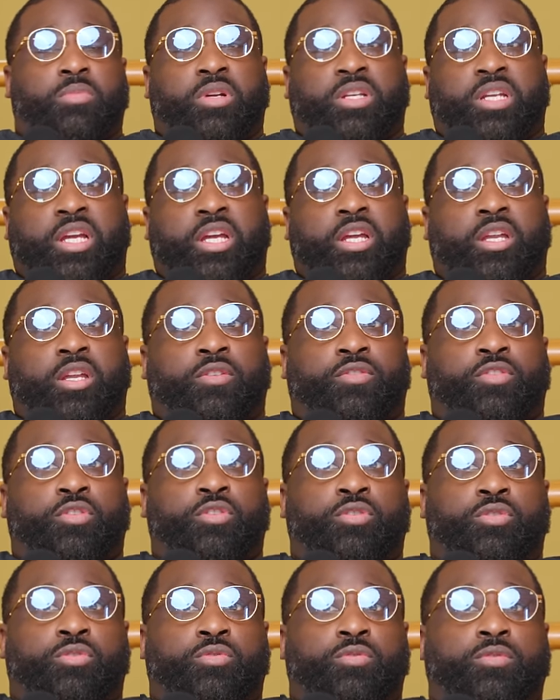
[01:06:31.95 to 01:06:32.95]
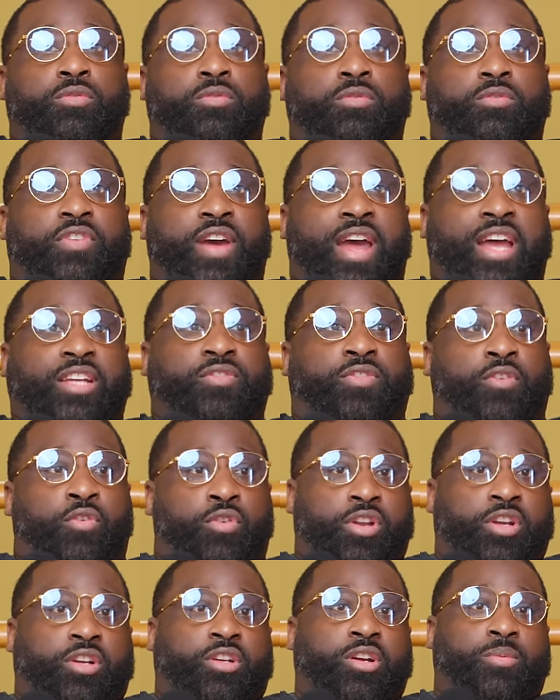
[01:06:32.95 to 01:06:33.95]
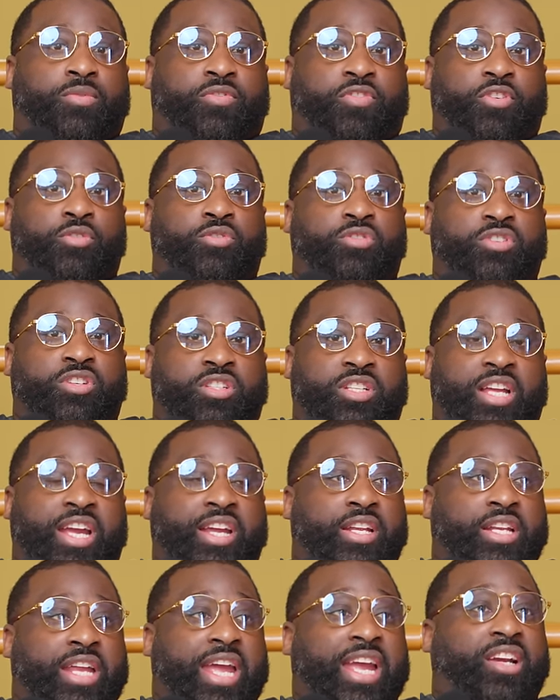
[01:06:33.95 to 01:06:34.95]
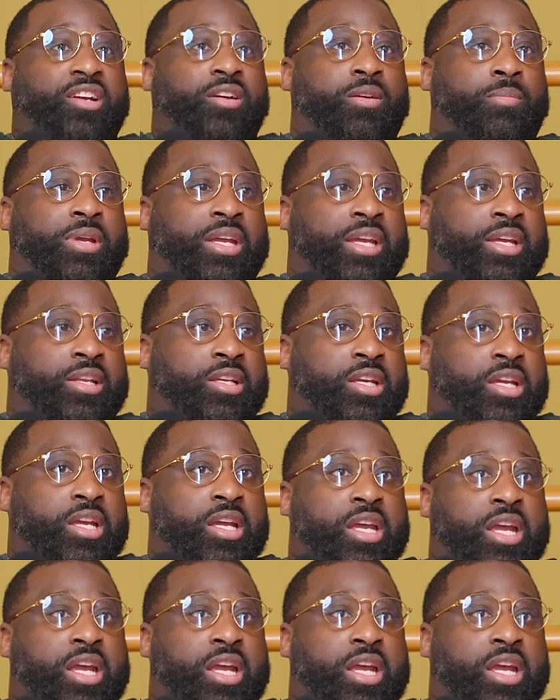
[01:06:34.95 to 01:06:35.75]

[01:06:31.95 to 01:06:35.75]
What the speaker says: But then if you fast forward a couple few years later, they come in